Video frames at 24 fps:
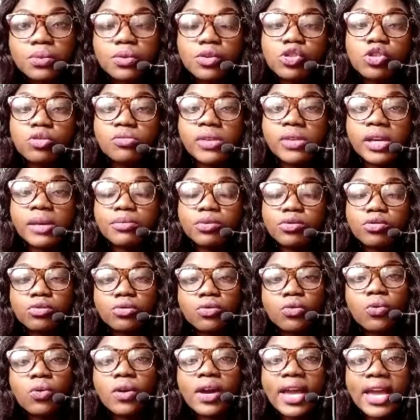They want to be able to
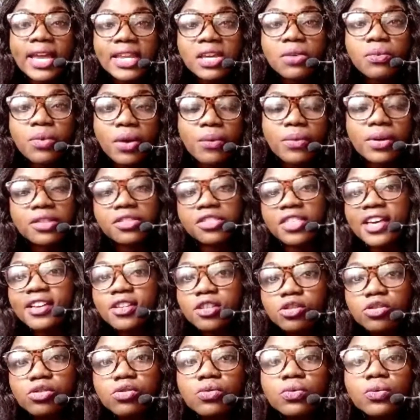go anywhere. Well,
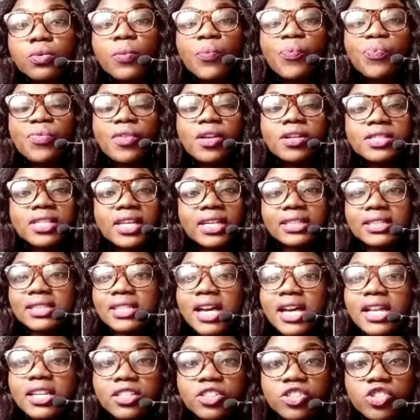thanks to
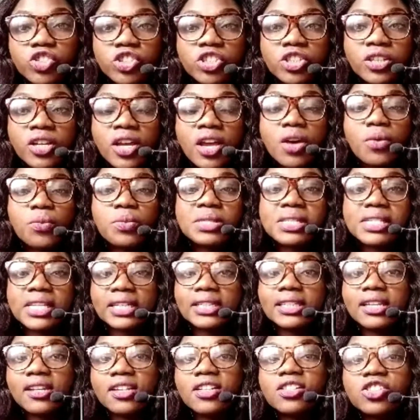technology, with
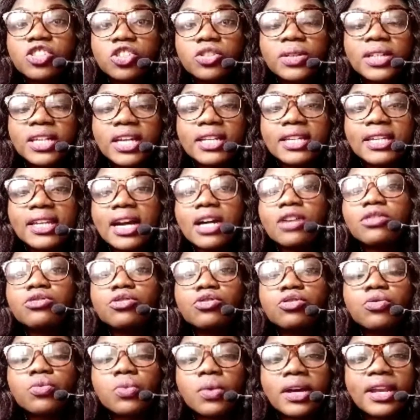technology, you can now
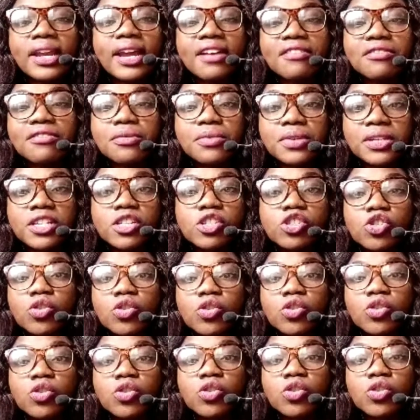do whatever it is
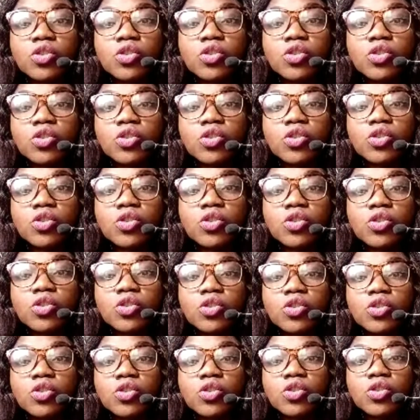you
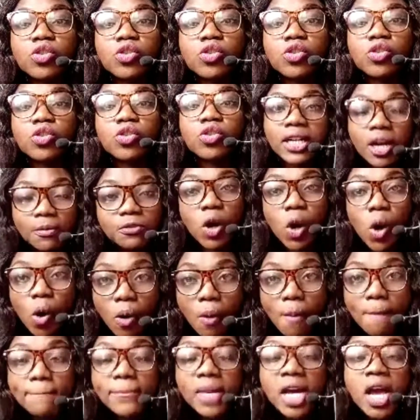want to do at the
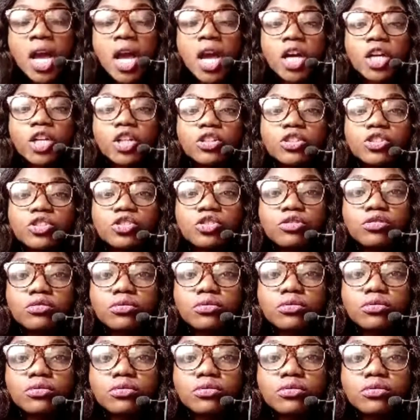comfort of your home.
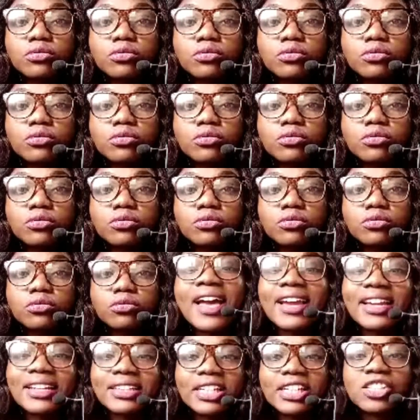You can
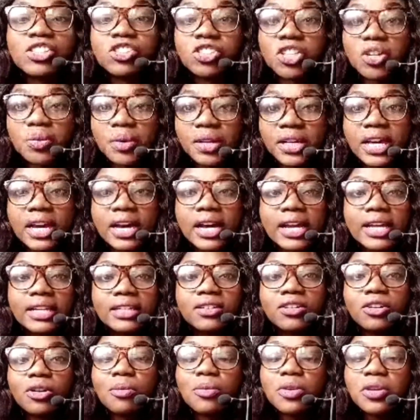be here in
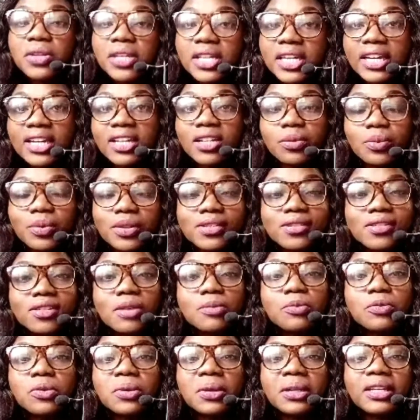Nigeria and communicate
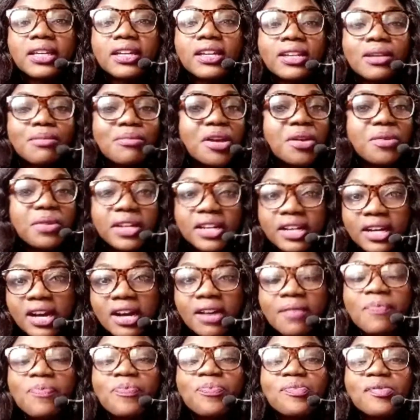with someone in
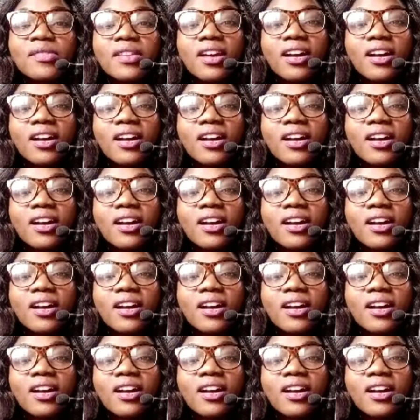America.